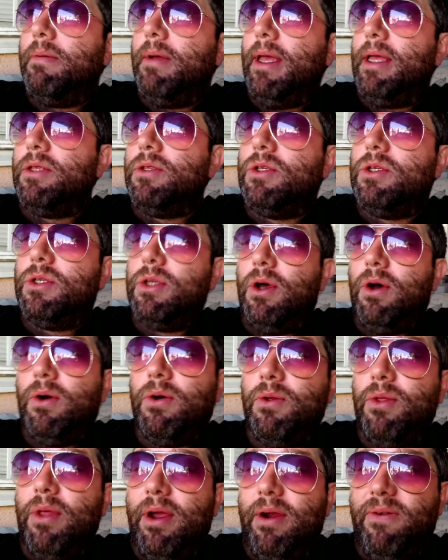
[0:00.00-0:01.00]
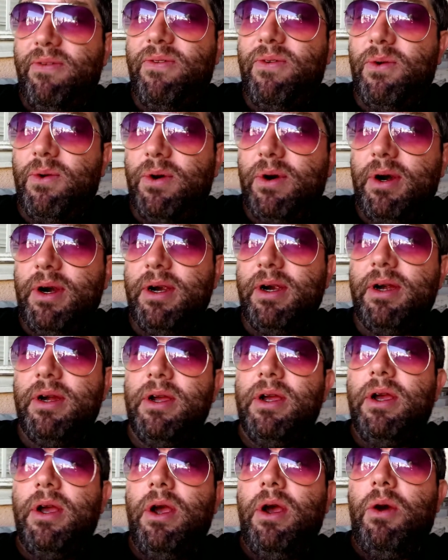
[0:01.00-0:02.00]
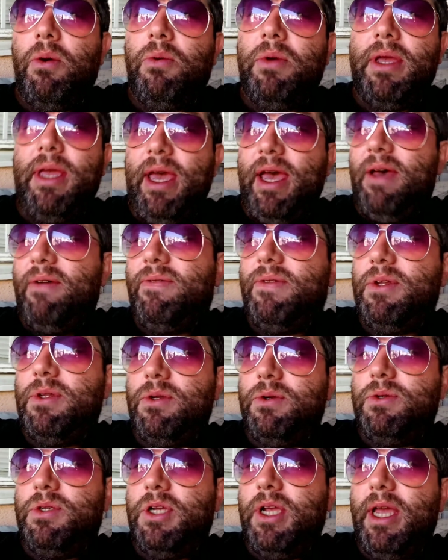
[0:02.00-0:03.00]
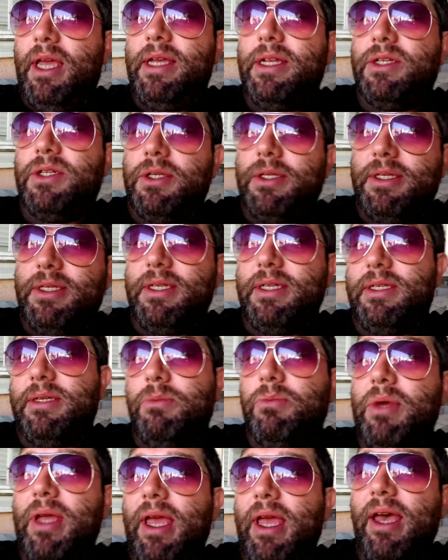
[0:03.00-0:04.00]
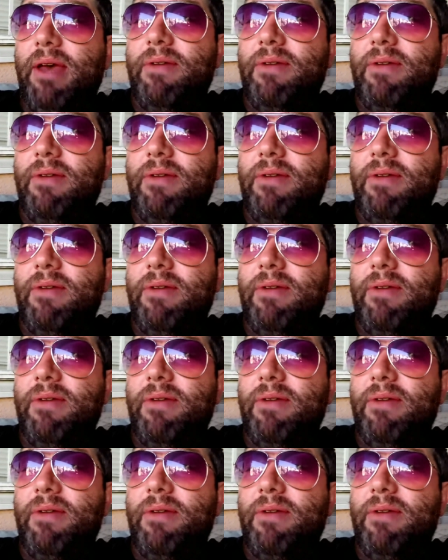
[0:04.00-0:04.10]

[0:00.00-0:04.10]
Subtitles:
and so therefore we have to change the system. We